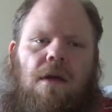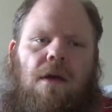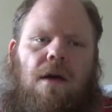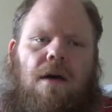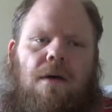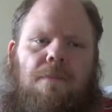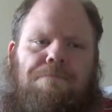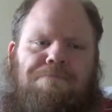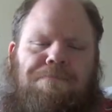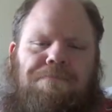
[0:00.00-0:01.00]

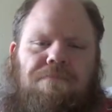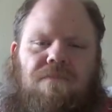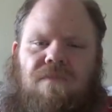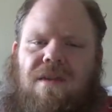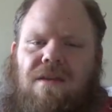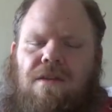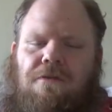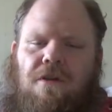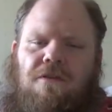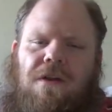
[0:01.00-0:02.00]
The
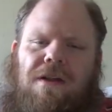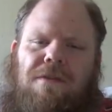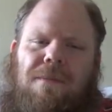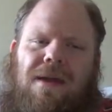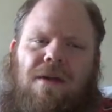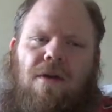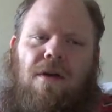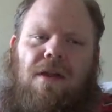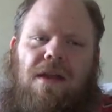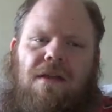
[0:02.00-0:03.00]
first fight on the main
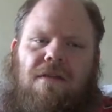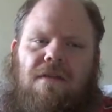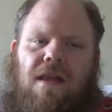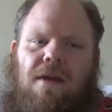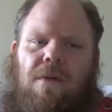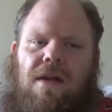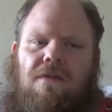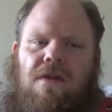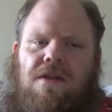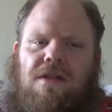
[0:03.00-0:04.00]
card is lightweight
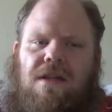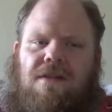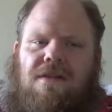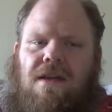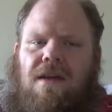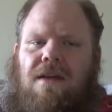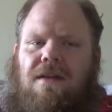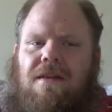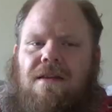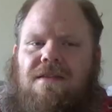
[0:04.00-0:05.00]
division. It's
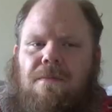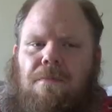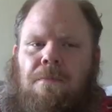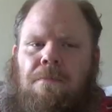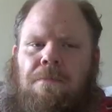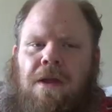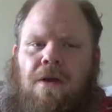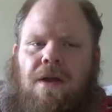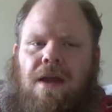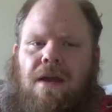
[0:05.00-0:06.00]
Dustin
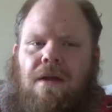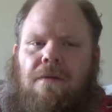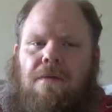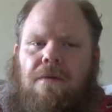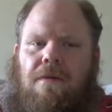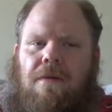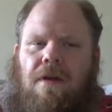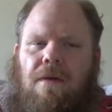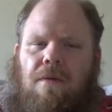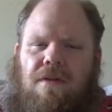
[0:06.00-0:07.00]
Poirier.
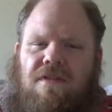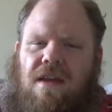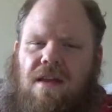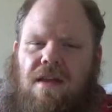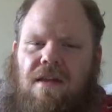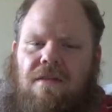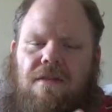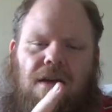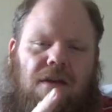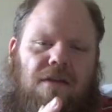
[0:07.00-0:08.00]
I want to say it
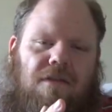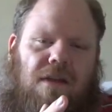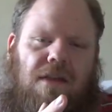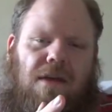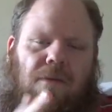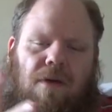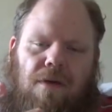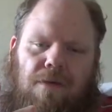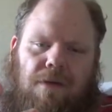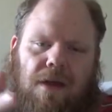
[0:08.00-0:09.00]
is. I could have said that
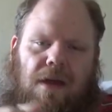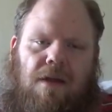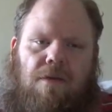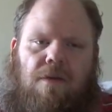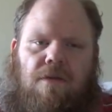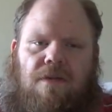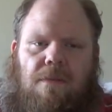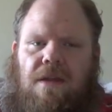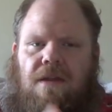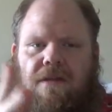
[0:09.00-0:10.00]
wrong. I don't know.
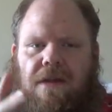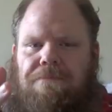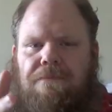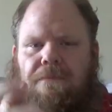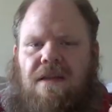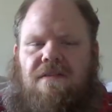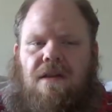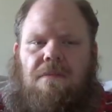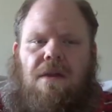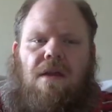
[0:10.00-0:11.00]
Some of these I mess up.